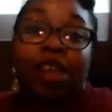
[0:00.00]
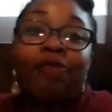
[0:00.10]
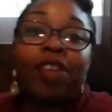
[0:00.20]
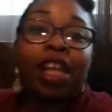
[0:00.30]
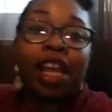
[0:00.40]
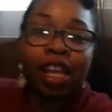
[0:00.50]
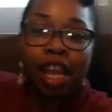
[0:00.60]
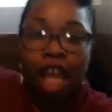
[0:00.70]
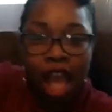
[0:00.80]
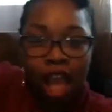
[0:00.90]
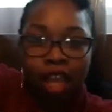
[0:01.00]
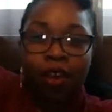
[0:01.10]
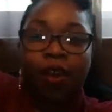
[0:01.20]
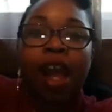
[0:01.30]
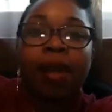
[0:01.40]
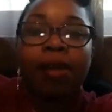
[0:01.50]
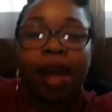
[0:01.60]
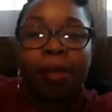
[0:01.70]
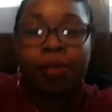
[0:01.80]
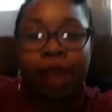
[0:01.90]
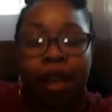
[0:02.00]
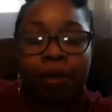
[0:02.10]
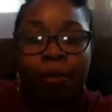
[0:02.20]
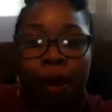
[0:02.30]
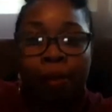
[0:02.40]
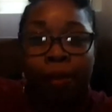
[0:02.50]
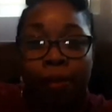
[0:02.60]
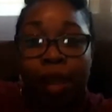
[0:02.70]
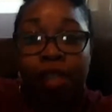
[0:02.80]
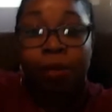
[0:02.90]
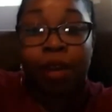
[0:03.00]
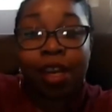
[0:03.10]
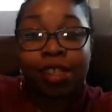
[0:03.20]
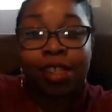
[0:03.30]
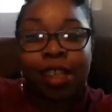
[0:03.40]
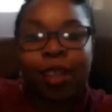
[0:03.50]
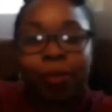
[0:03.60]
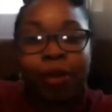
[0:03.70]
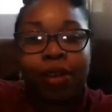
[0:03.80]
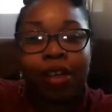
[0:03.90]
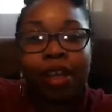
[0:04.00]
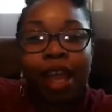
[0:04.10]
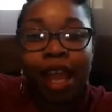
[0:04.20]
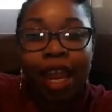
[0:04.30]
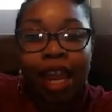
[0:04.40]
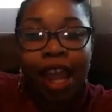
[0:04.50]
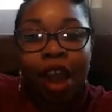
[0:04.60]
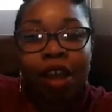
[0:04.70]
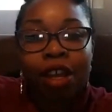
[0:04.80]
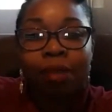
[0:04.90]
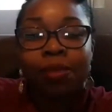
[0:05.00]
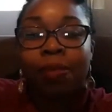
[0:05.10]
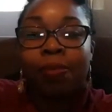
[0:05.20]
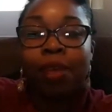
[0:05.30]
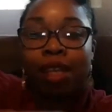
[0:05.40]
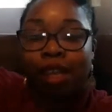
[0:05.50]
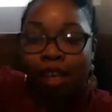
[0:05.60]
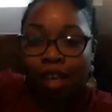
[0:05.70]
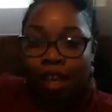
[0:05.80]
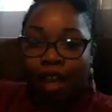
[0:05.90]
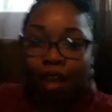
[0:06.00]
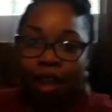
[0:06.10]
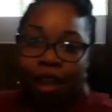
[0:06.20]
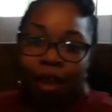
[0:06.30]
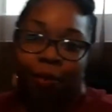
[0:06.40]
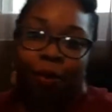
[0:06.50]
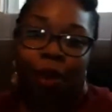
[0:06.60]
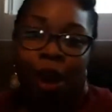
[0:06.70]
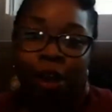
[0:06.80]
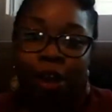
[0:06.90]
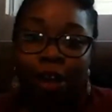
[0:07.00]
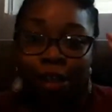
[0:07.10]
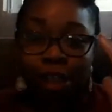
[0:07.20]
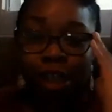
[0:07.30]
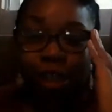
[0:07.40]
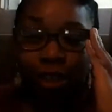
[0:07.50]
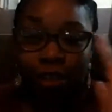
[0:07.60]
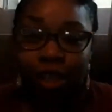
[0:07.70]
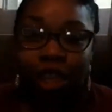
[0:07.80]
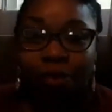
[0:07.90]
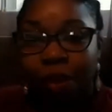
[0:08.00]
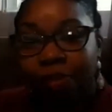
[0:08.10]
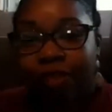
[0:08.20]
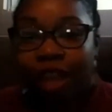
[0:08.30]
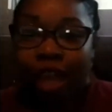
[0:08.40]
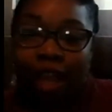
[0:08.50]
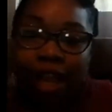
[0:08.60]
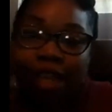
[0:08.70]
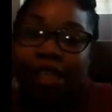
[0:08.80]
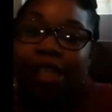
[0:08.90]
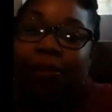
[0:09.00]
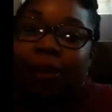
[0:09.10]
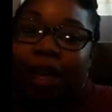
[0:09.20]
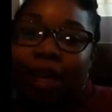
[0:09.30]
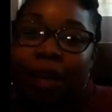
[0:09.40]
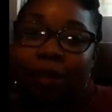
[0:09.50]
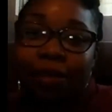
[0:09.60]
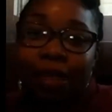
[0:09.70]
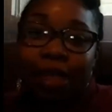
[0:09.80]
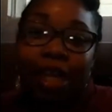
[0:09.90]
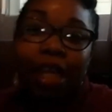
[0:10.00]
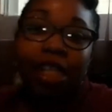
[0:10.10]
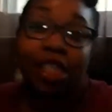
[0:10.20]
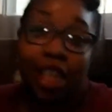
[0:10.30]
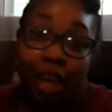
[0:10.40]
I feel like, you know, I do property management at a senior building, and they all come to me regarding their technical needs, but I feel like I need somebody else to